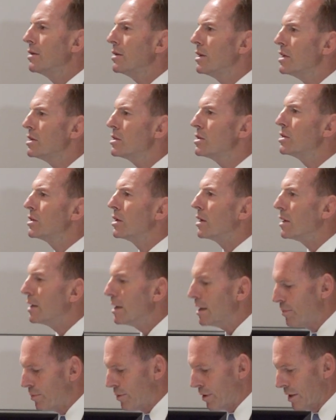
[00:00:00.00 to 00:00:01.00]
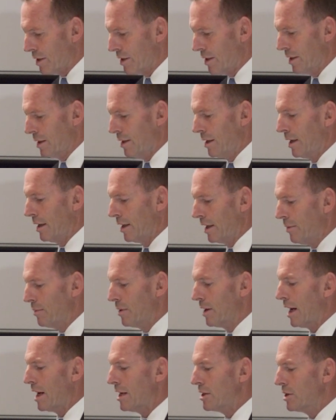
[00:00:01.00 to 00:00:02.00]
this deliberate
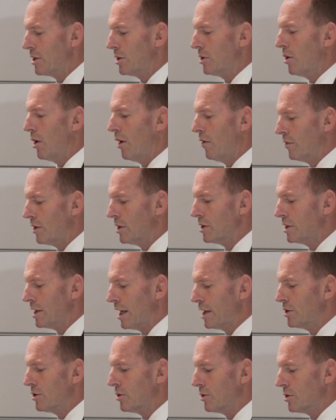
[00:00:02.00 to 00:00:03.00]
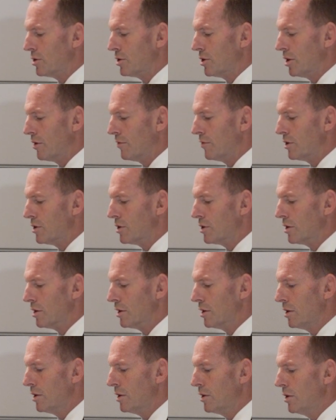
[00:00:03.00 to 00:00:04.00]
elimination of an essential
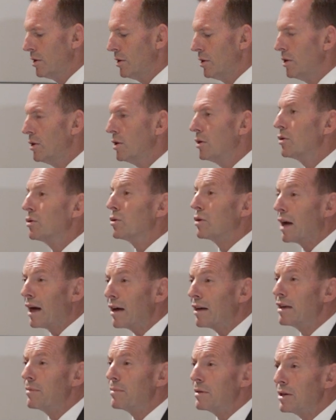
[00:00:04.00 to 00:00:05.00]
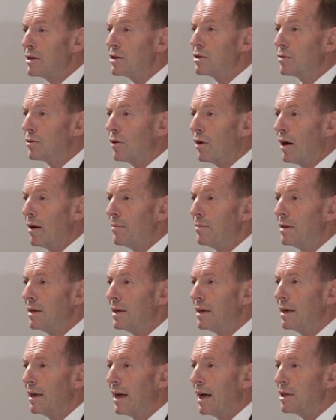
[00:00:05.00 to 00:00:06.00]
service could only be described
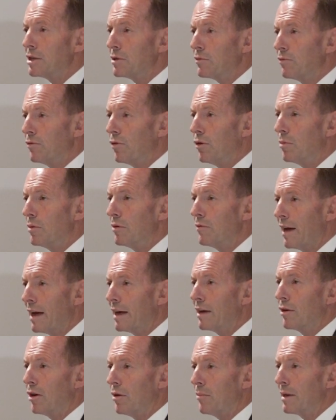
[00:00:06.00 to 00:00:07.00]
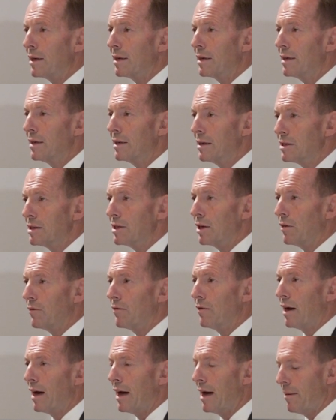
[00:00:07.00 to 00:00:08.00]
as a form of economic
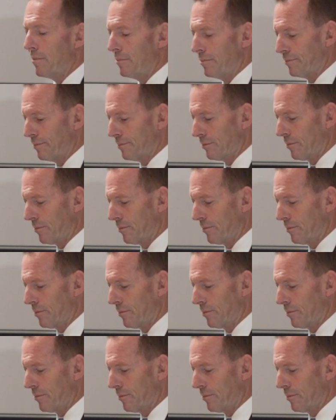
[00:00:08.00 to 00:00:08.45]
self-harm.